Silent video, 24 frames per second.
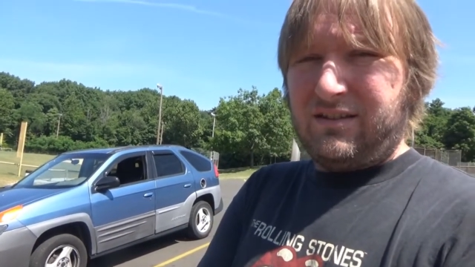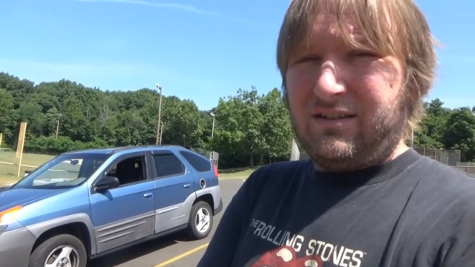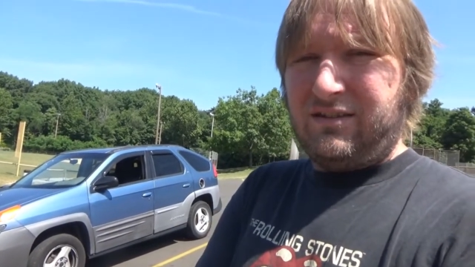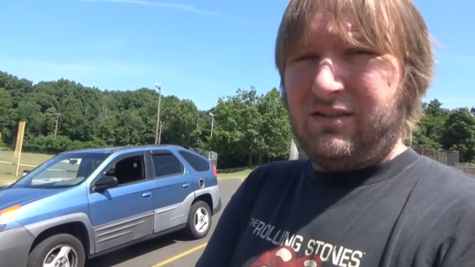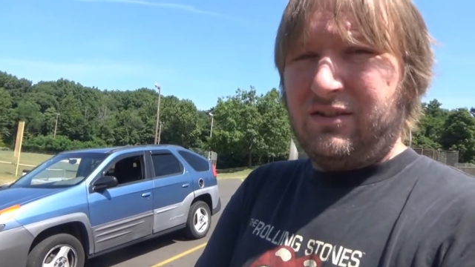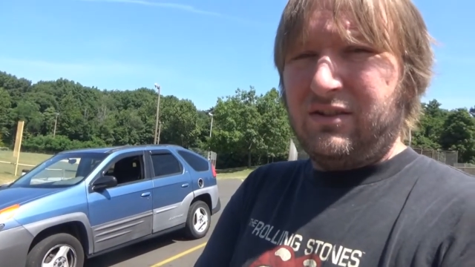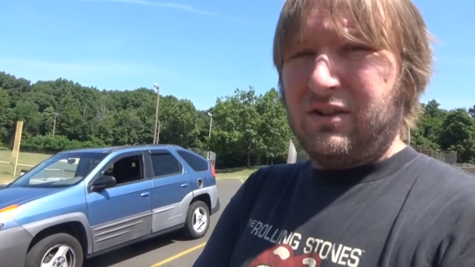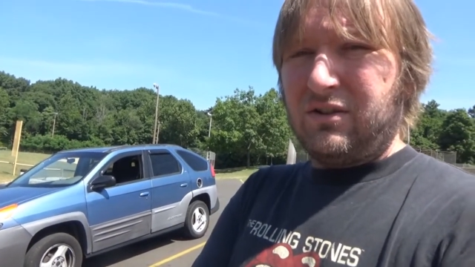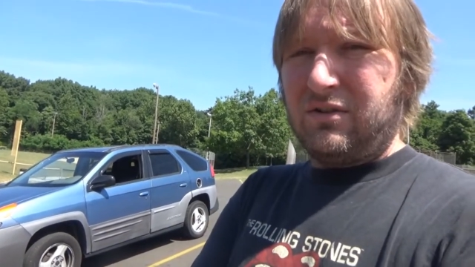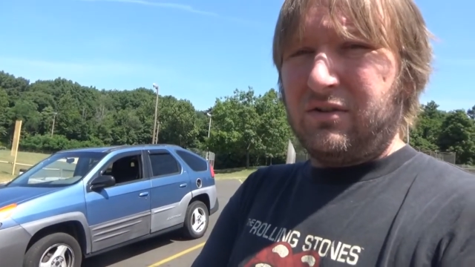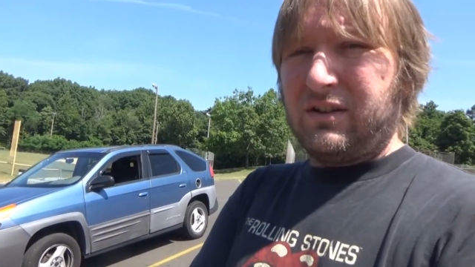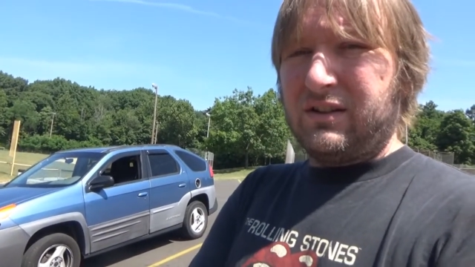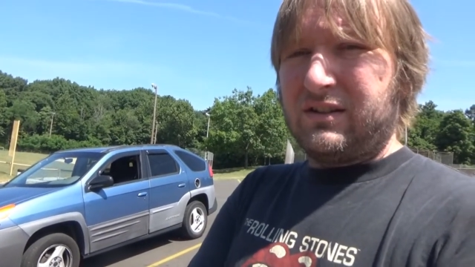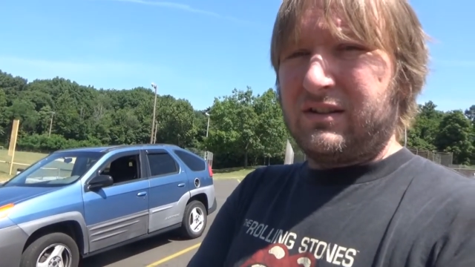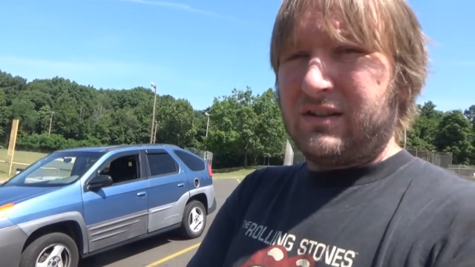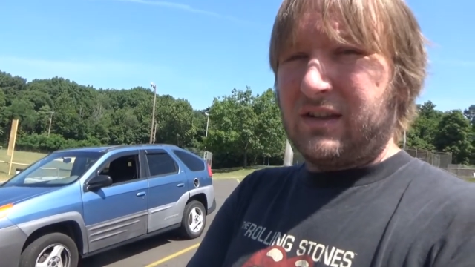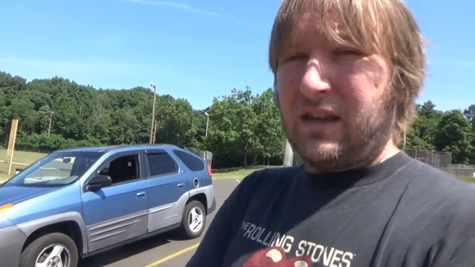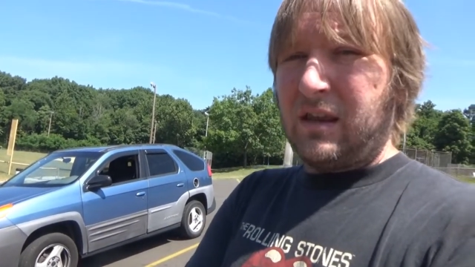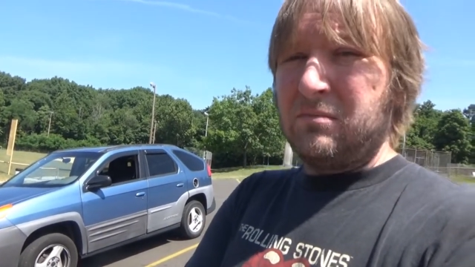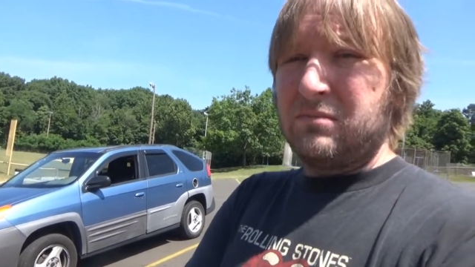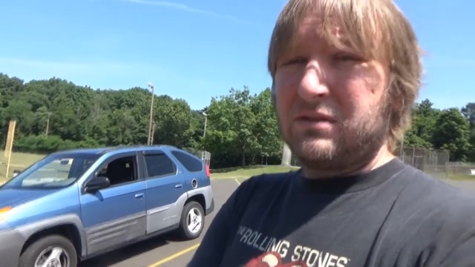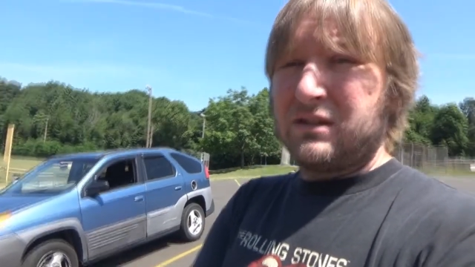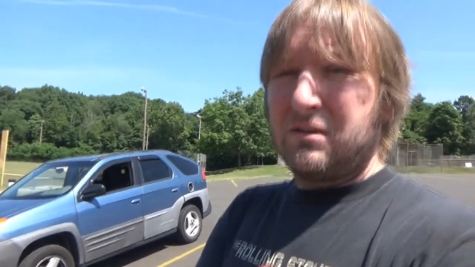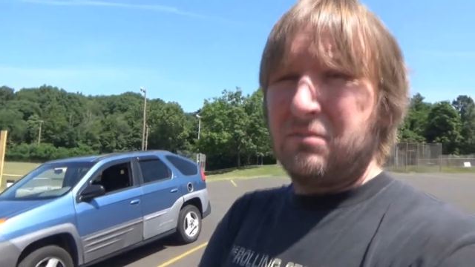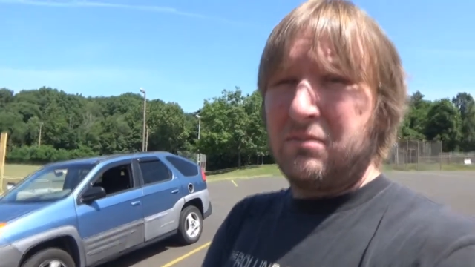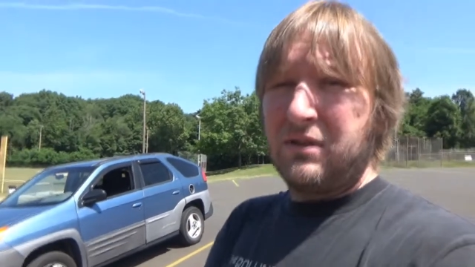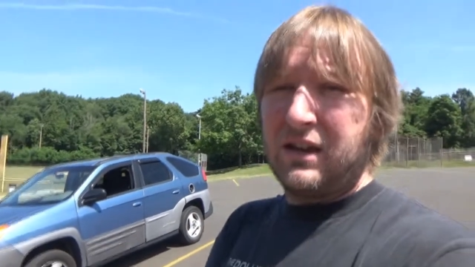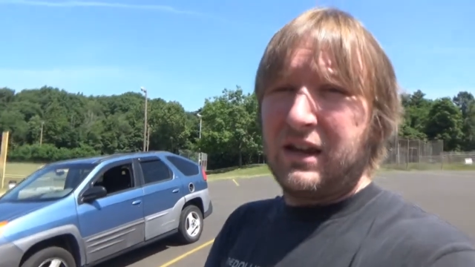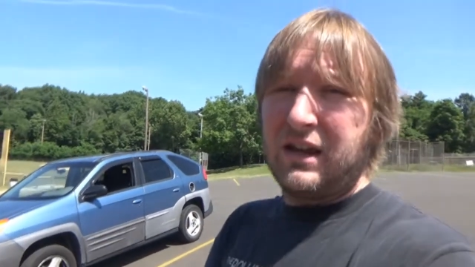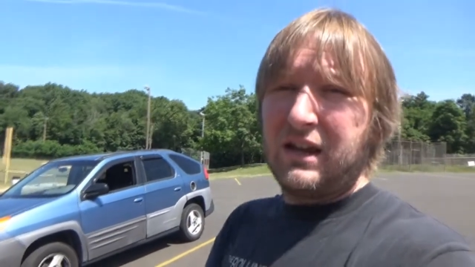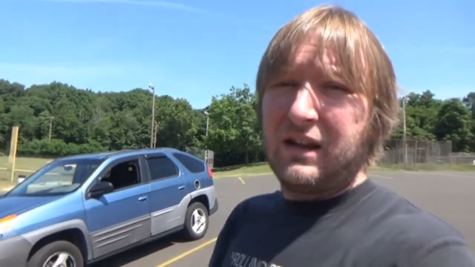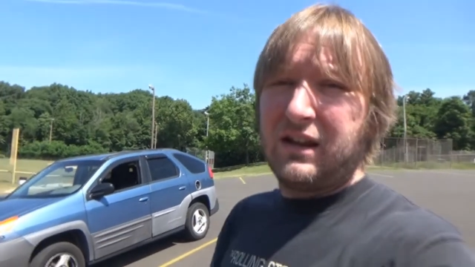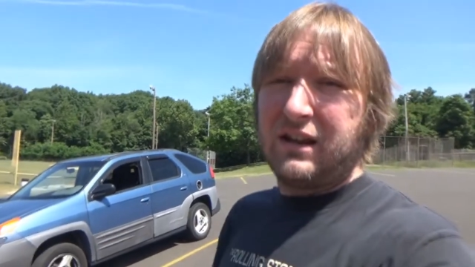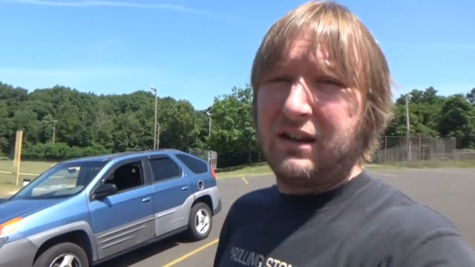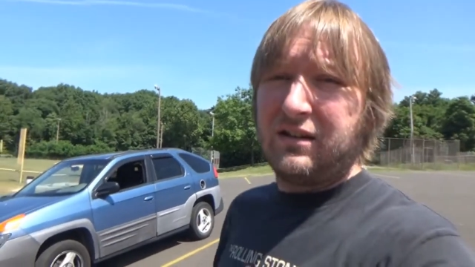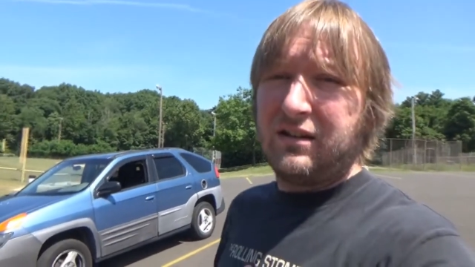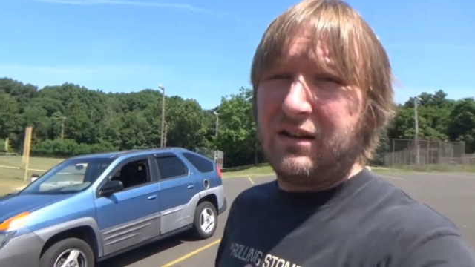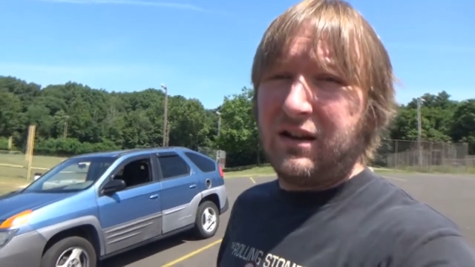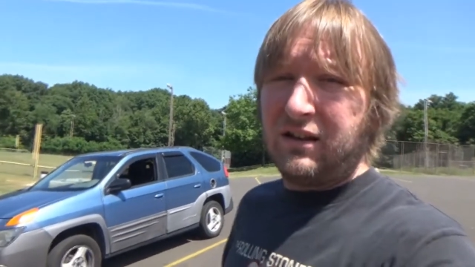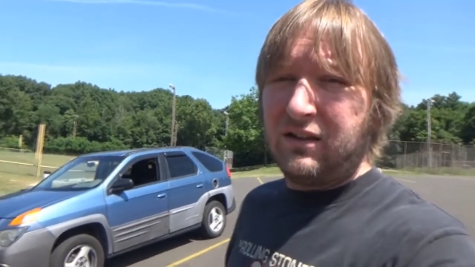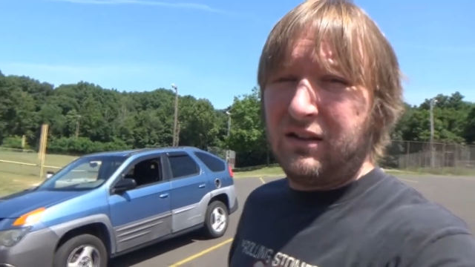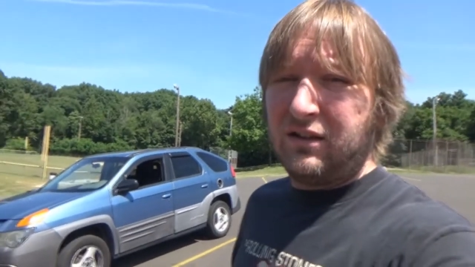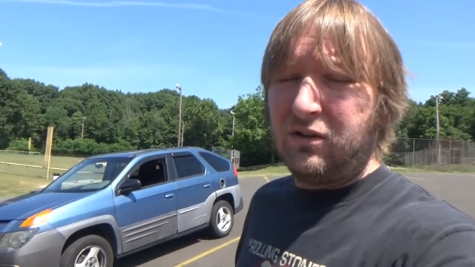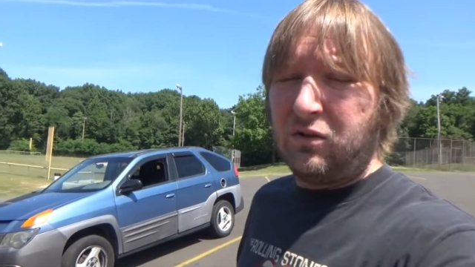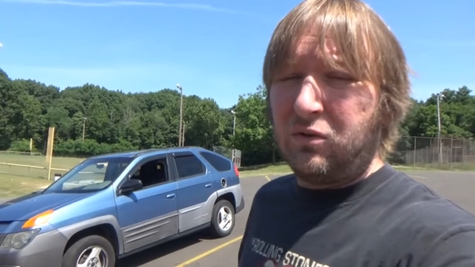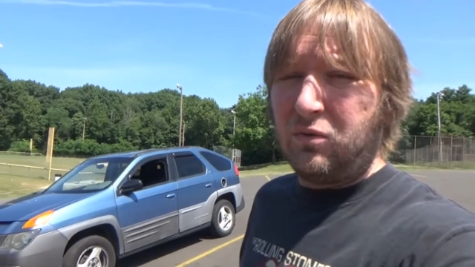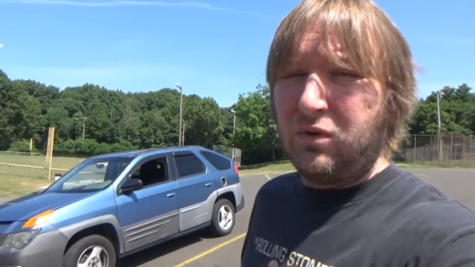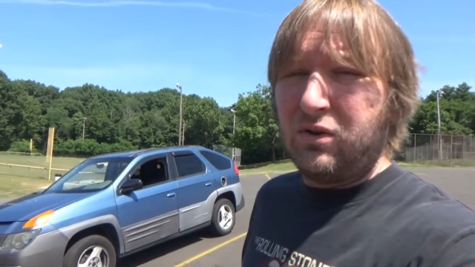you know, it seems to be getting a
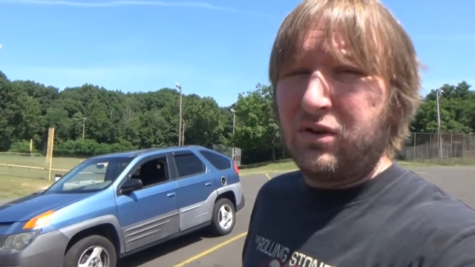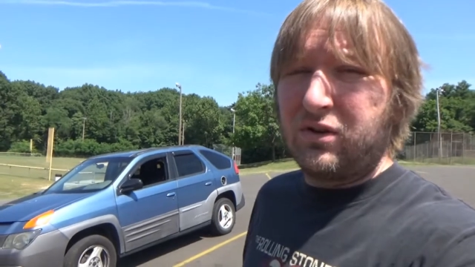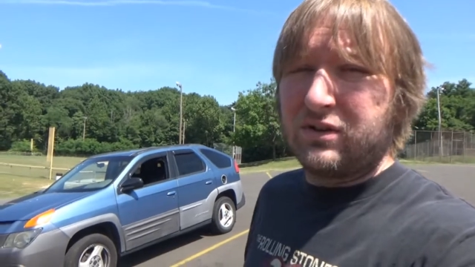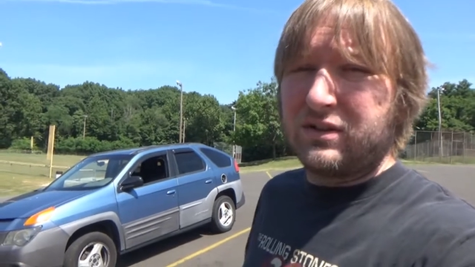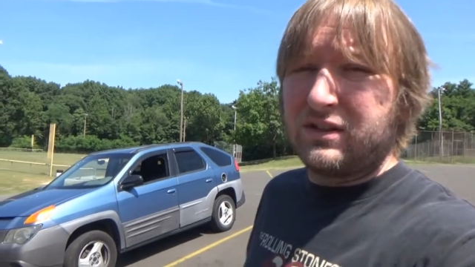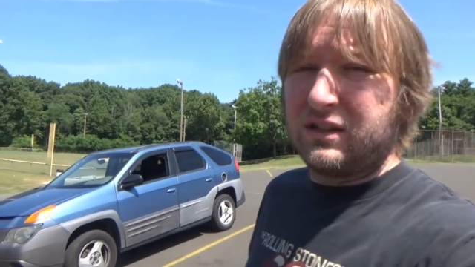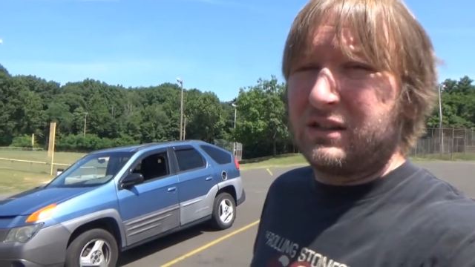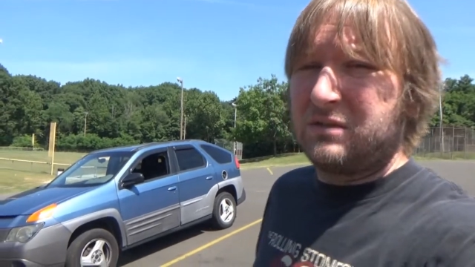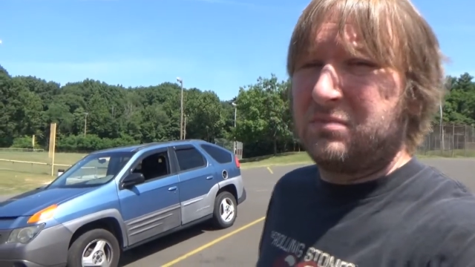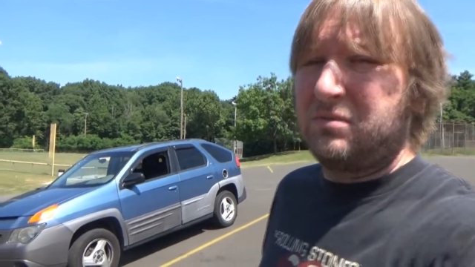little worse,